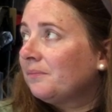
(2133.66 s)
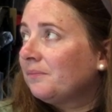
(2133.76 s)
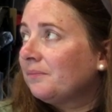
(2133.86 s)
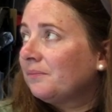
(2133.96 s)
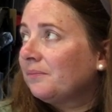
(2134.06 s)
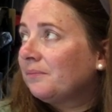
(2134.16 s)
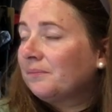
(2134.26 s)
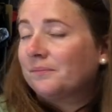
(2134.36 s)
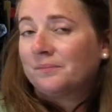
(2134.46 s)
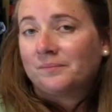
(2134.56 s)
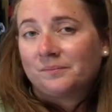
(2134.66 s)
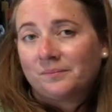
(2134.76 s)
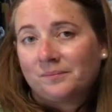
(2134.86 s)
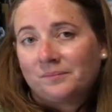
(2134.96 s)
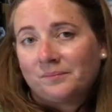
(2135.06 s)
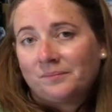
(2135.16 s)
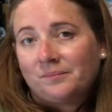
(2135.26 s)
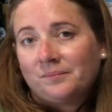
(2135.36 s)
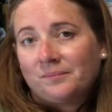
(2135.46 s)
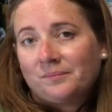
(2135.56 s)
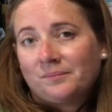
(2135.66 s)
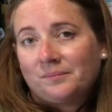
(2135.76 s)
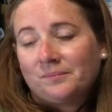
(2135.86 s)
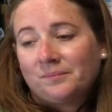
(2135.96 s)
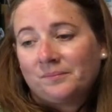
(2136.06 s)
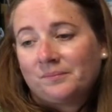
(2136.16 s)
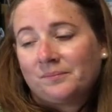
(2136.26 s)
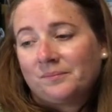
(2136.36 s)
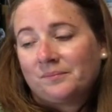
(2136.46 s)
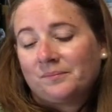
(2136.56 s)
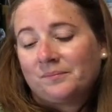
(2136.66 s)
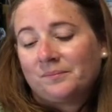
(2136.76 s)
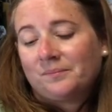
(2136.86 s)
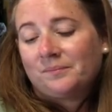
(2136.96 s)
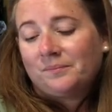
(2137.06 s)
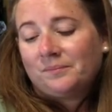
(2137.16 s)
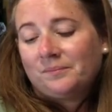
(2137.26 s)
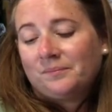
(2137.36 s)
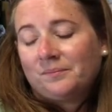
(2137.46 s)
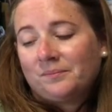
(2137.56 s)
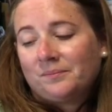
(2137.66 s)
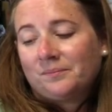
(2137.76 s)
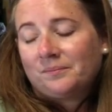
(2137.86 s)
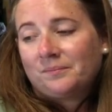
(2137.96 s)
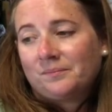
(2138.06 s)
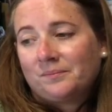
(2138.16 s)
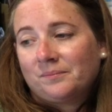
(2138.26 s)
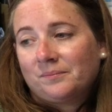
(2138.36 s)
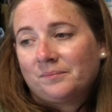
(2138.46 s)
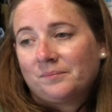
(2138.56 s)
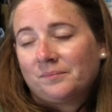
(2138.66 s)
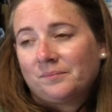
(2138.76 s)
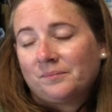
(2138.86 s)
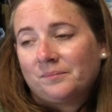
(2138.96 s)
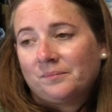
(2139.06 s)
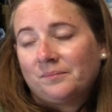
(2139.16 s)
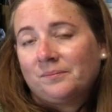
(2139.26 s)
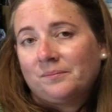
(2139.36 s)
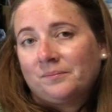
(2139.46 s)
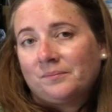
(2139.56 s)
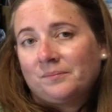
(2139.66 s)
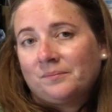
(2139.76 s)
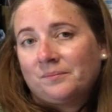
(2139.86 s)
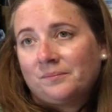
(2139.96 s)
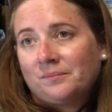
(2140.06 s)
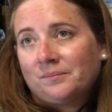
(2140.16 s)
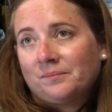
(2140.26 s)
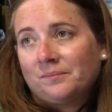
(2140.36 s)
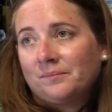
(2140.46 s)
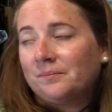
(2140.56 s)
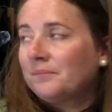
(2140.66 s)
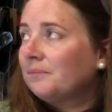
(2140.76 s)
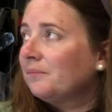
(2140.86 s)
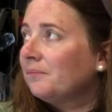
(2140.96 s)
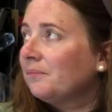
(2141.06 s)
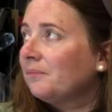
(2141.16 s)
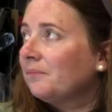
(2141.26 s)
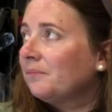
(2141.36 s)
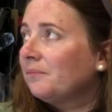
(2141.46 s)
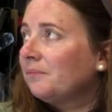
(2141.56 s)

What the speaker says: (silent)